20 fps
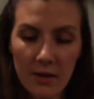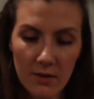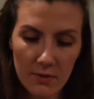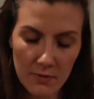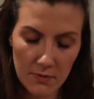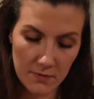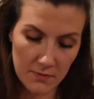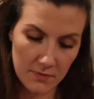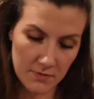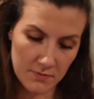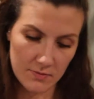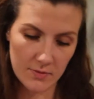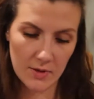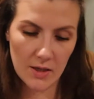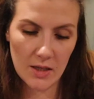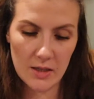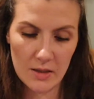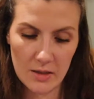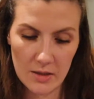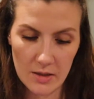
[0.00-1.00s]
of
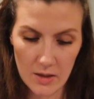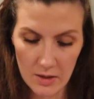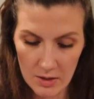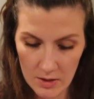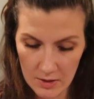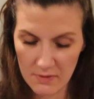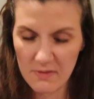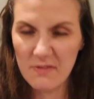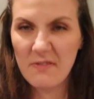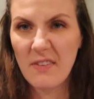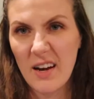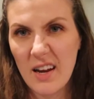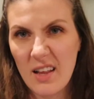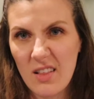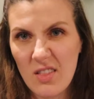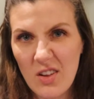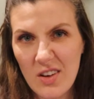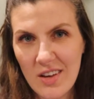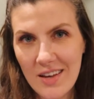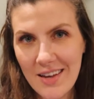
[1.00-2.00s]
funny
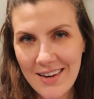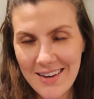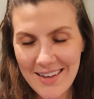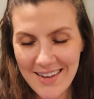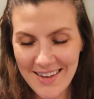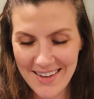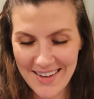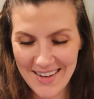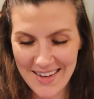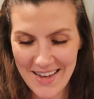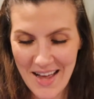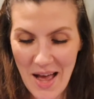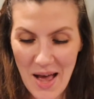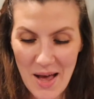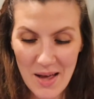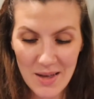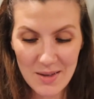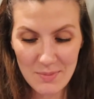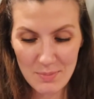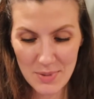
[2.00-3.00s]
looking,
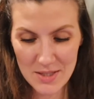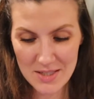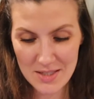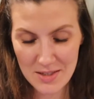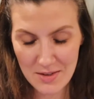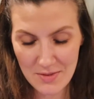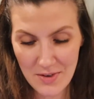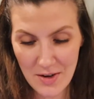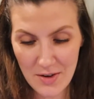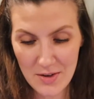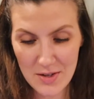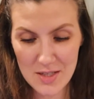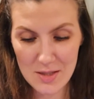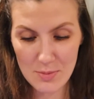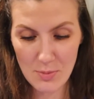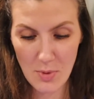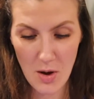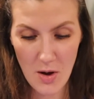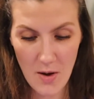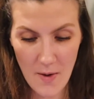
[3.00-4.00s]
but still very
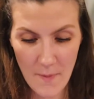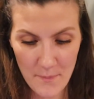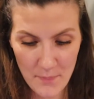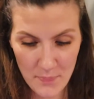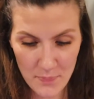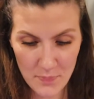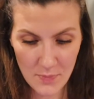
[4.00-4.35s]
small.